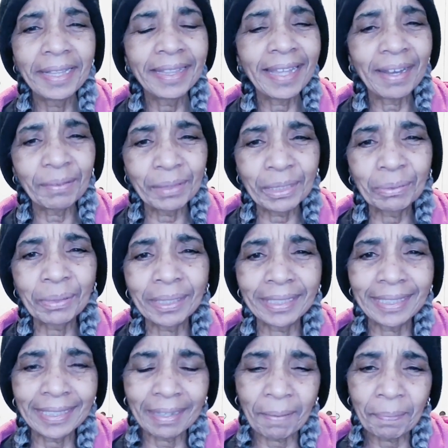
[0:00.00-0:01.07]
that was
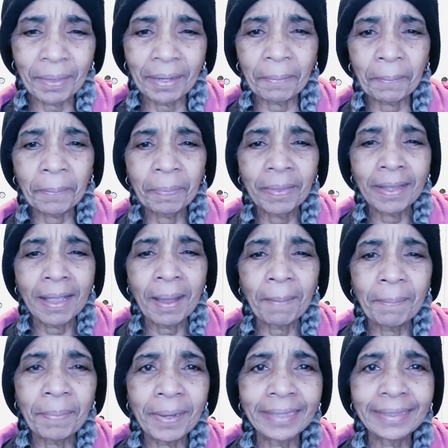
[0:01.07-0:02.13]
really something.
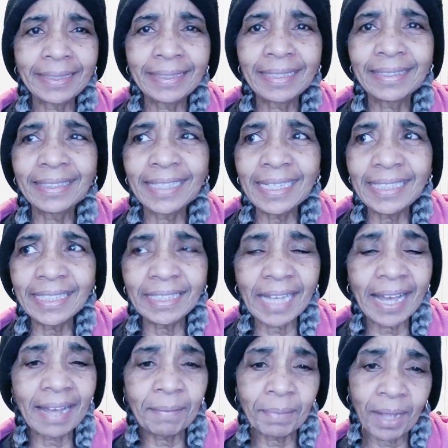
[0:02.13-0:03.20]
But since
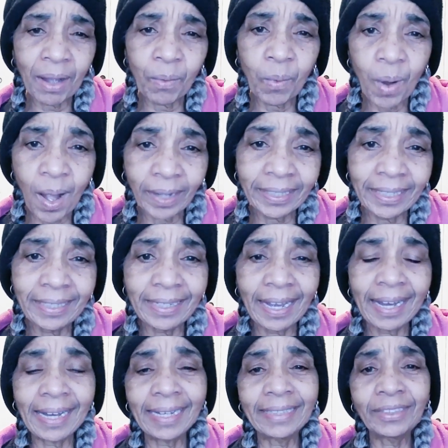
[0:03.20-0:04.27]
I'm not walking,
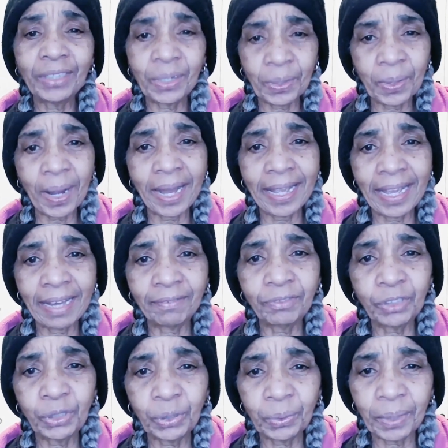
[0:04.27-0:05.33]
I know I have
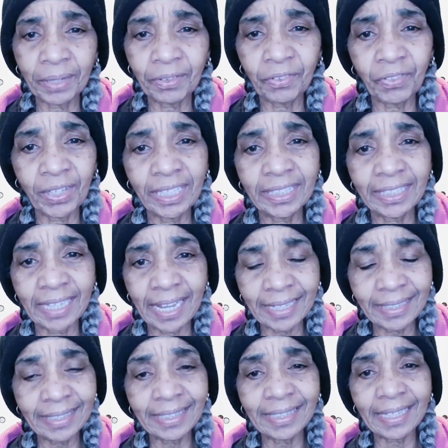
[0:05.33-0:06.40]
to do other things to
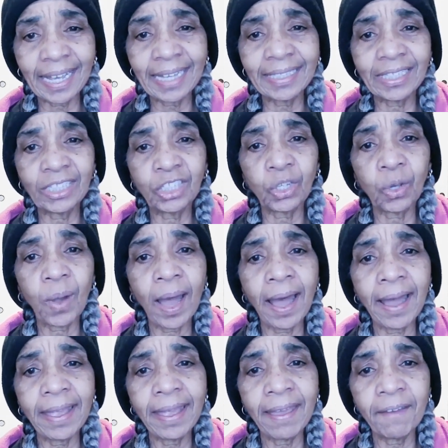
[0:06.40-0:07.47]
exercise. And so
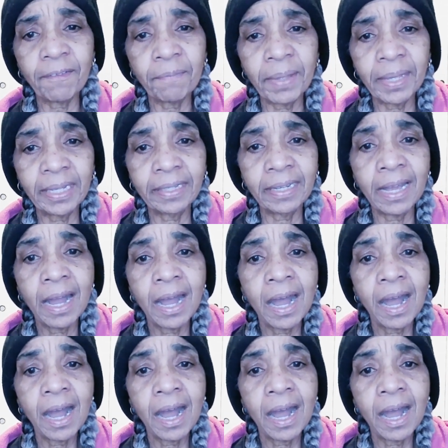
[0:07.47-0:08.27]
I have been